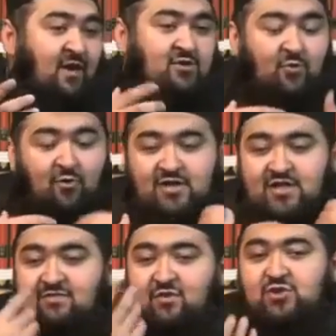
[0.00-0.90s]
So I want to
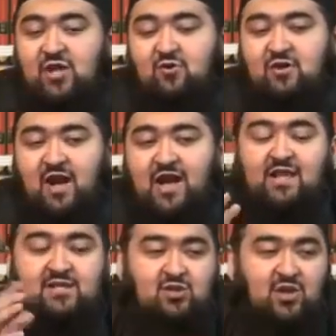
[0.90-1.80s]
give you general
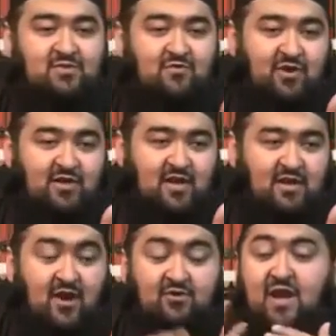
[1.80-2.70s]
guidelines in terms of what is
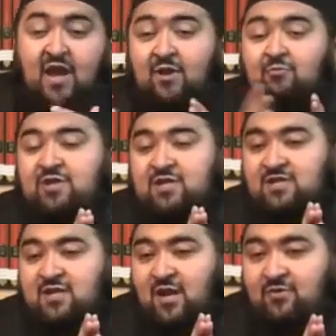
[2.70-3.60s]
allowed and what
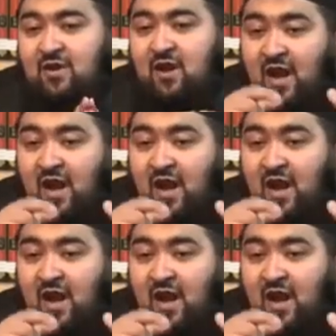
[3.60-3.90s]
isn't allowed.